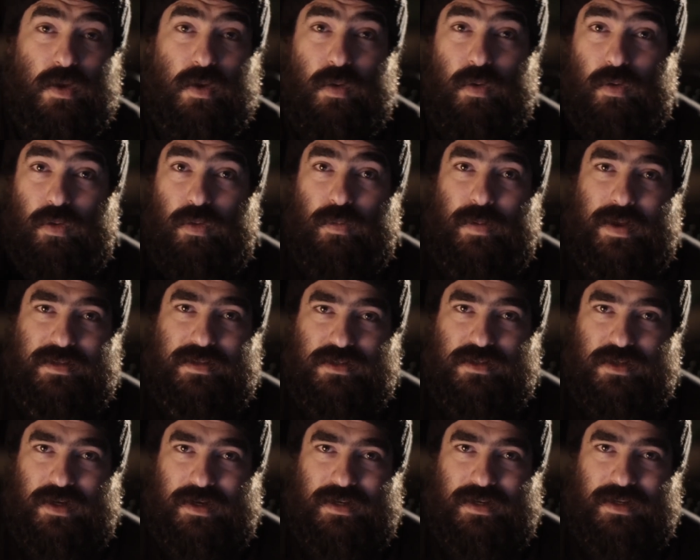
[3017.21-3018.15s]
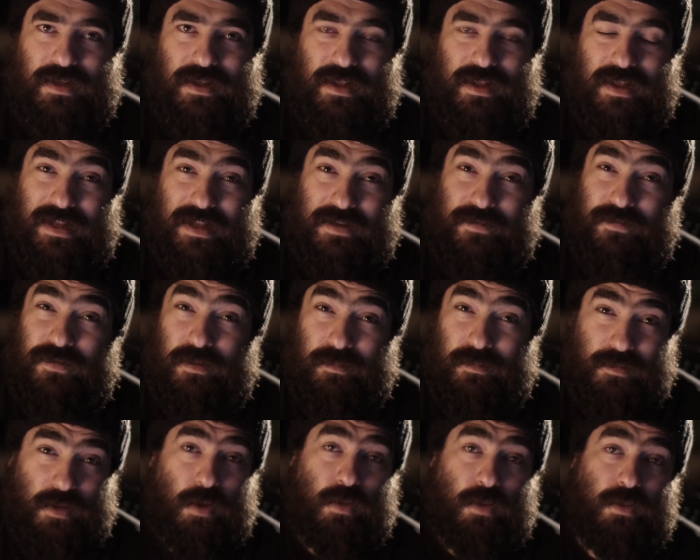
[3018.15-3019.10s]
all the way to China. And he filmed
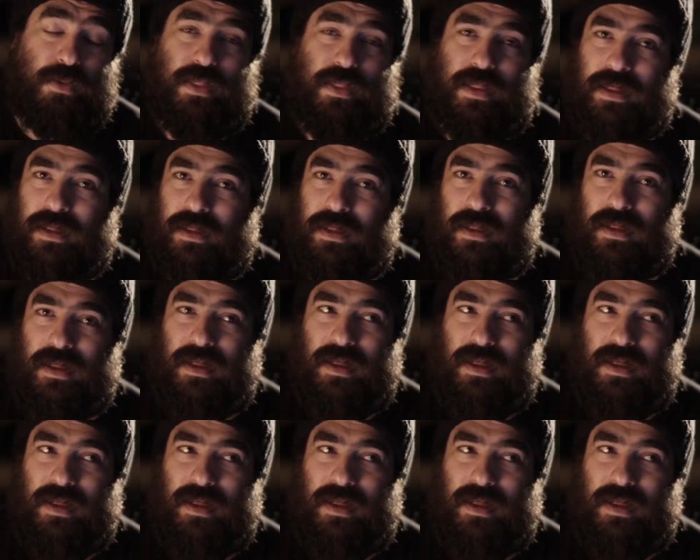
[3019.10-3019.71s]
the whole thing.